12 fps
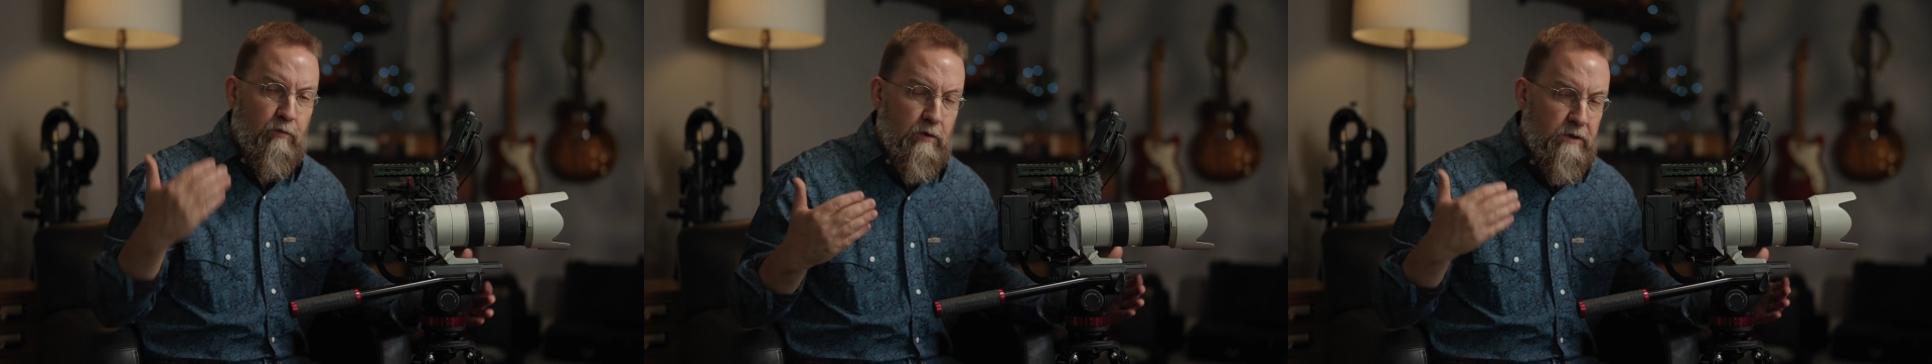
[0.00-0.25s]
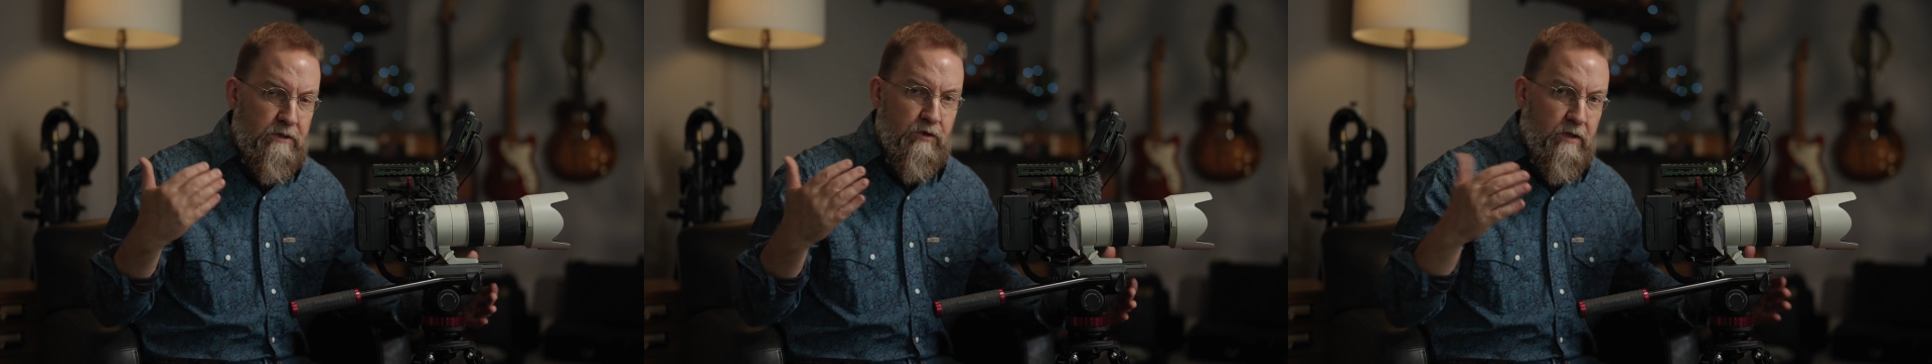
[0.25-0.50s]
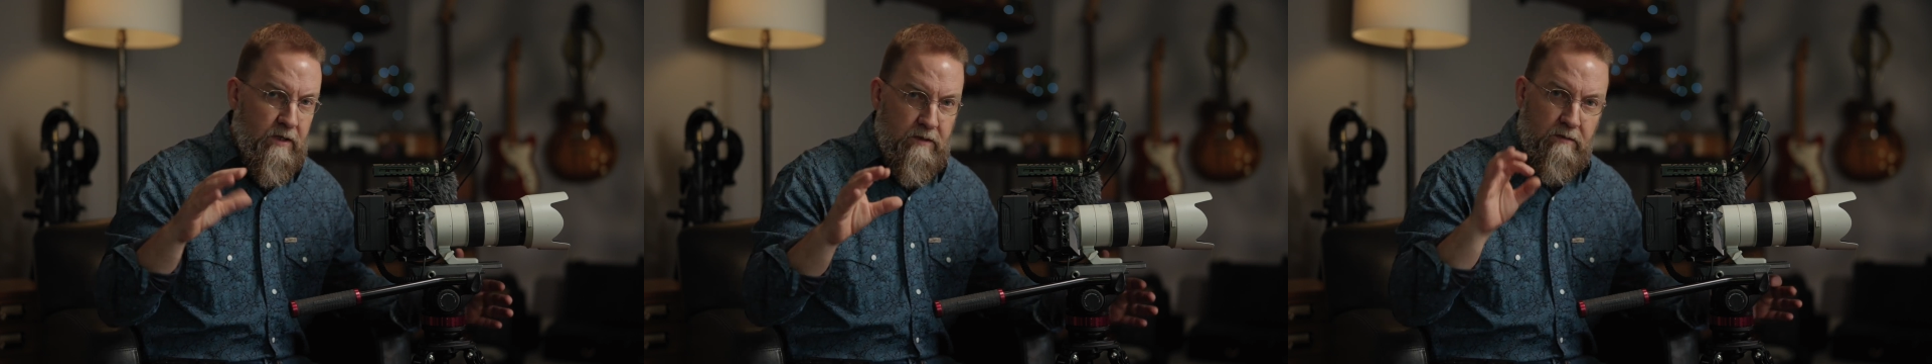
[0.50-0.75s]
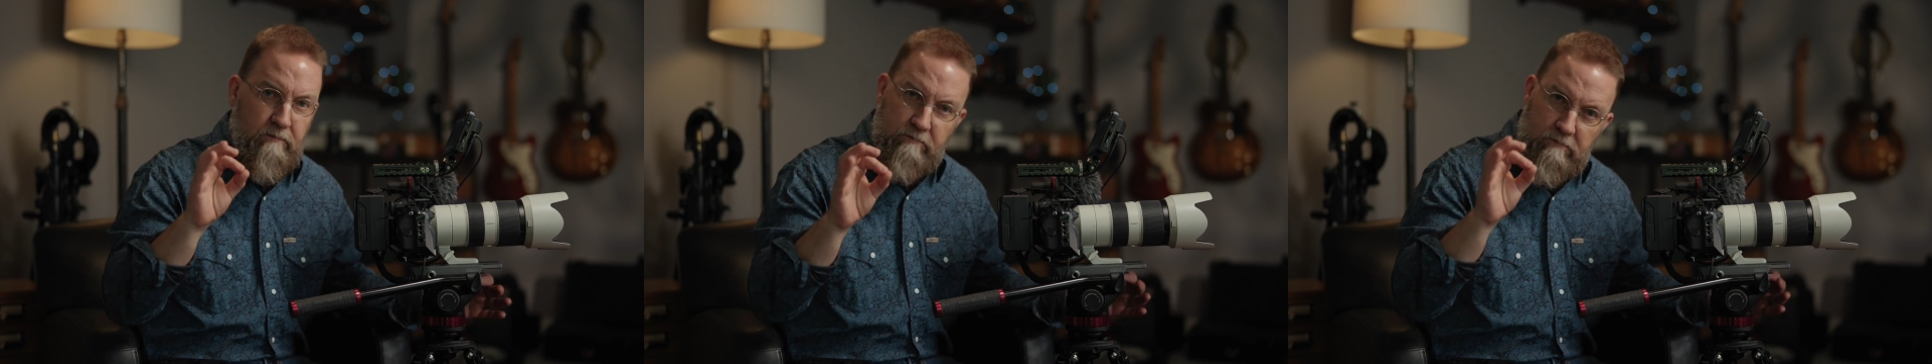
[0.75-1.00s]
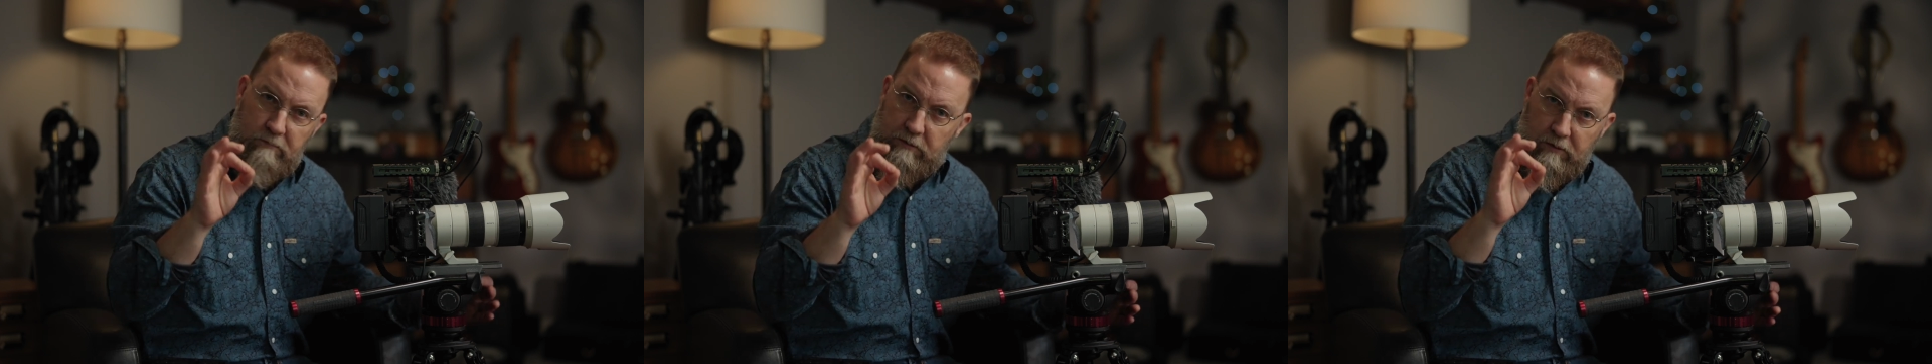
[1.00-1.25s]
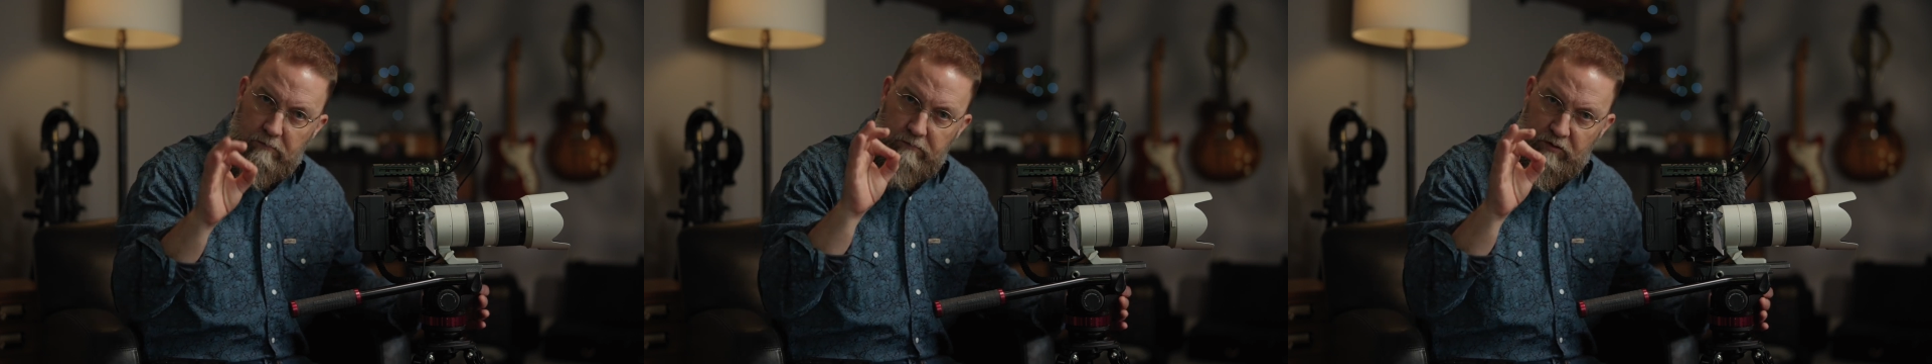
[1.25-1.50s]
really trying to, you
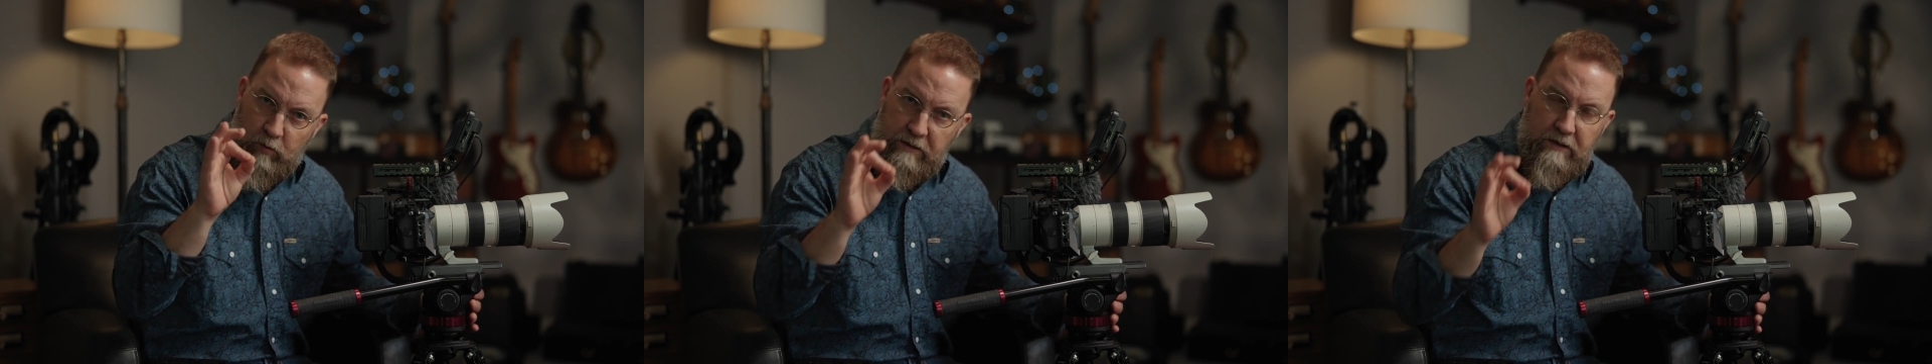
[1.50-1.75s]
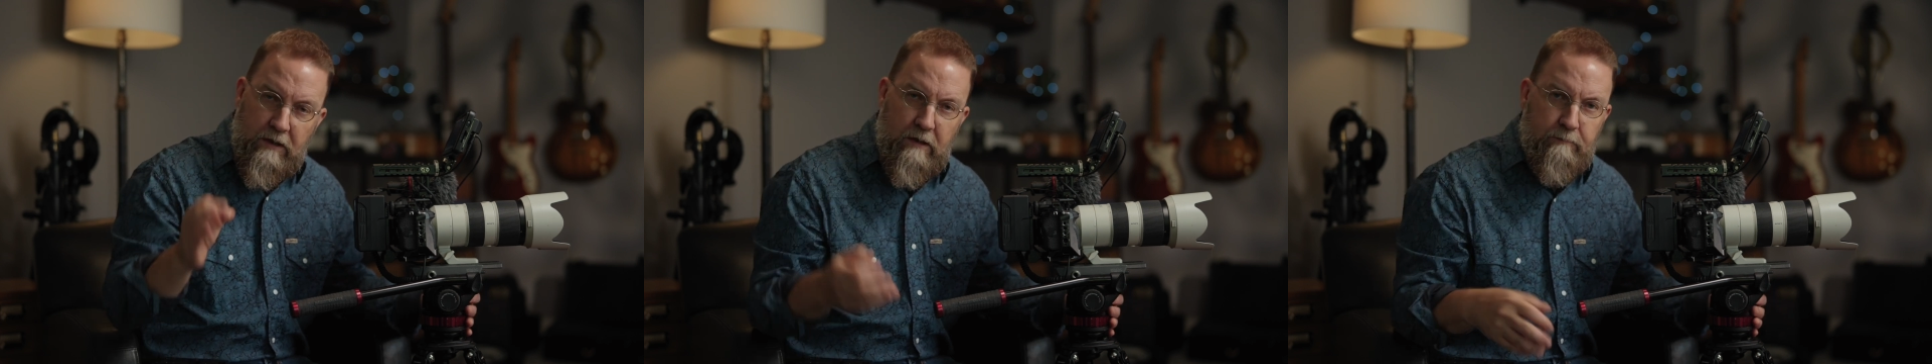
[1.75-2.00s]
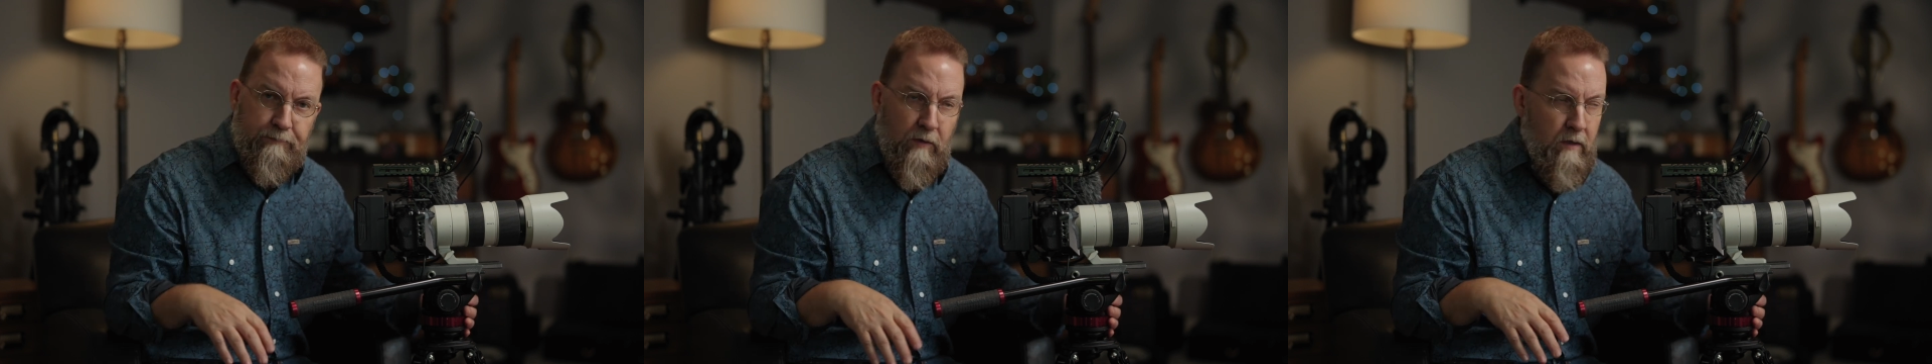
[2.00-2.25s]
know, tweak it out.